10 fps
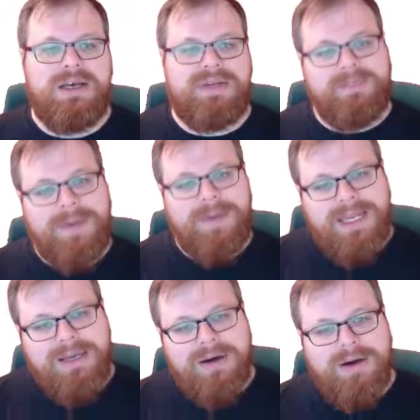But
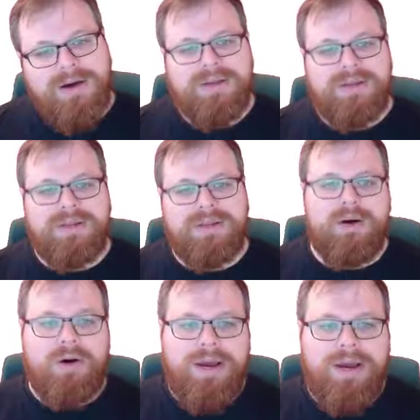depending on
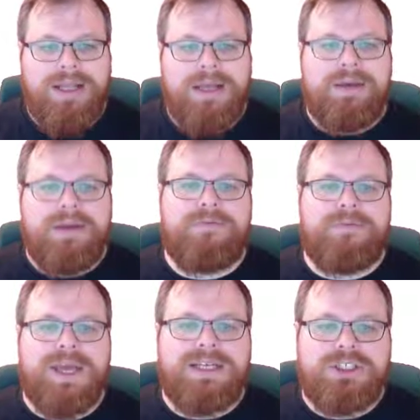the oil, the
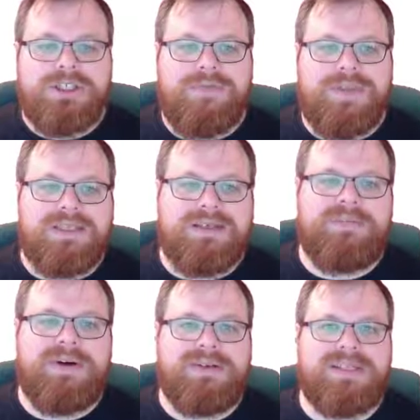fraction of these
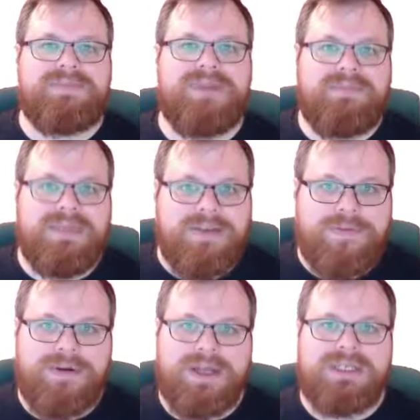components might be
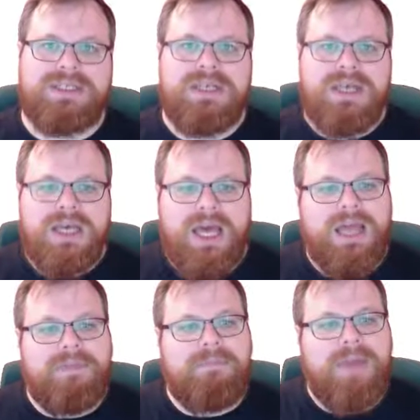different.
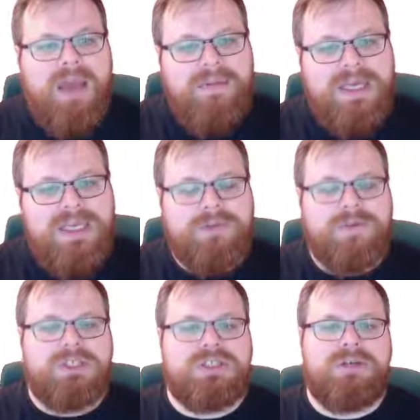And maybe you
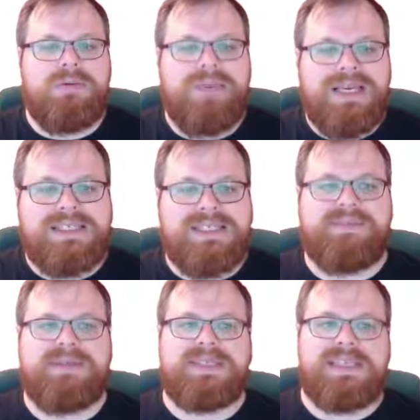want to mix
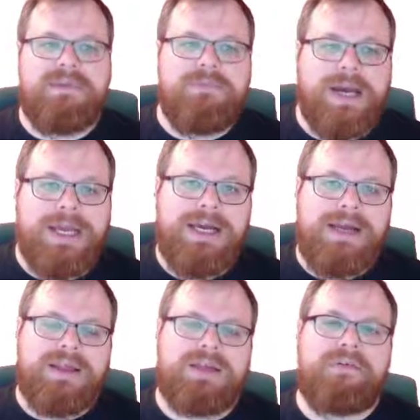them in some way
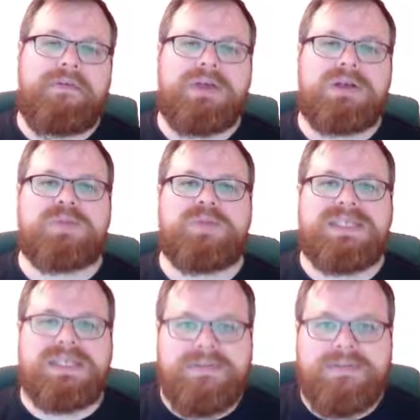that you have a very
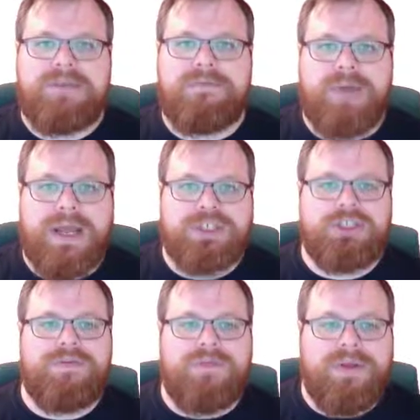specific
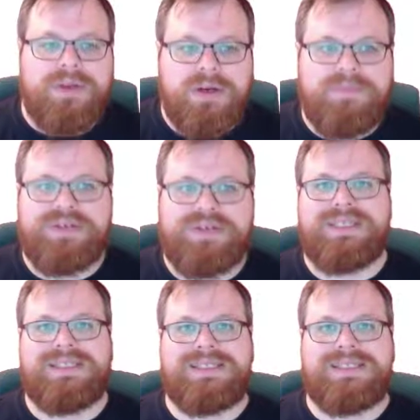fraction of all the
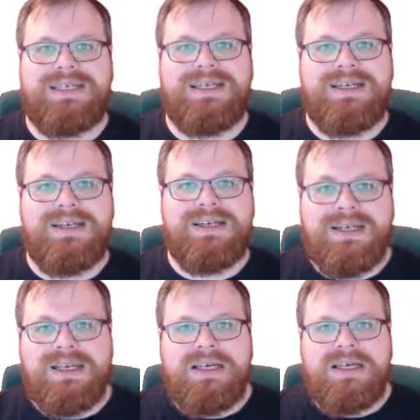components.
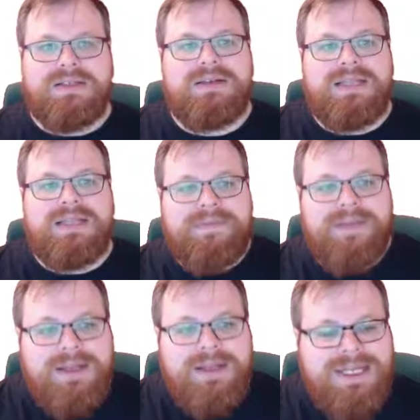So let's
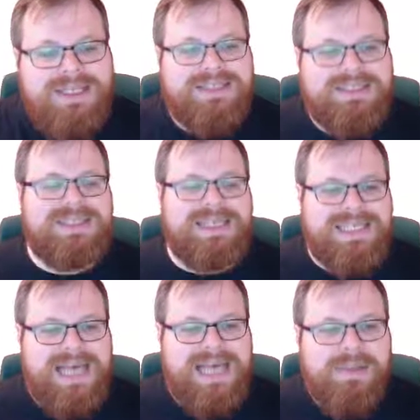have a look at this
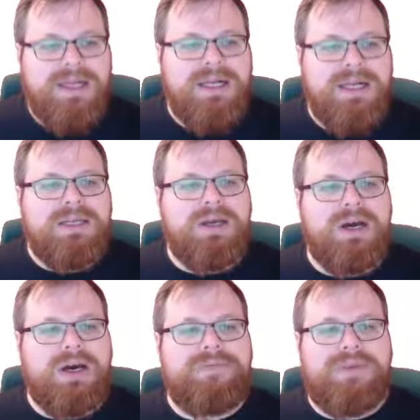example.
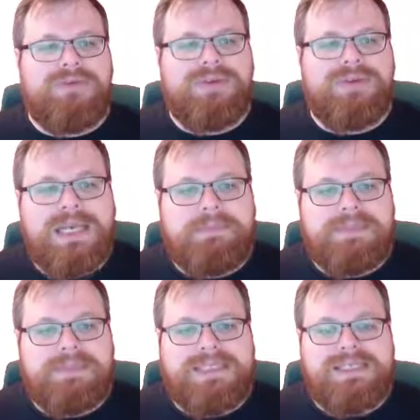You have three
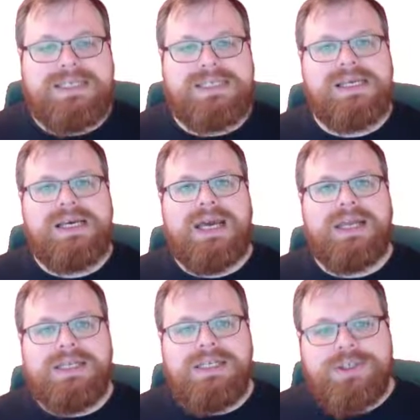substances,
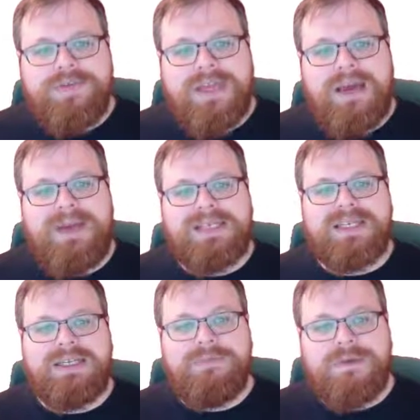and each of them
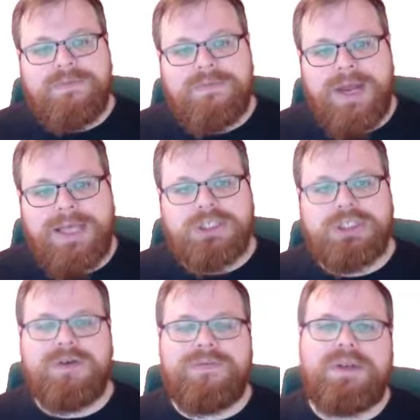has a different
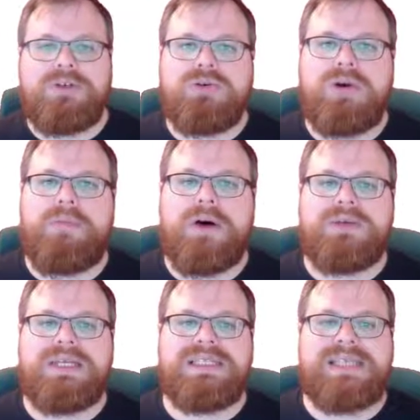fraction of the two
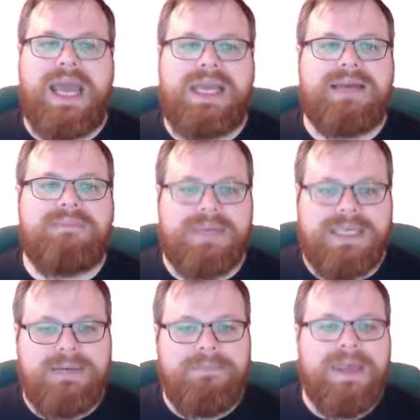components A and
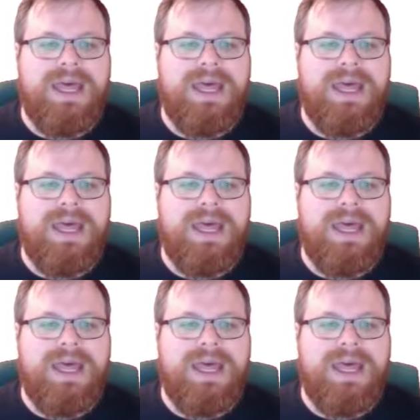B.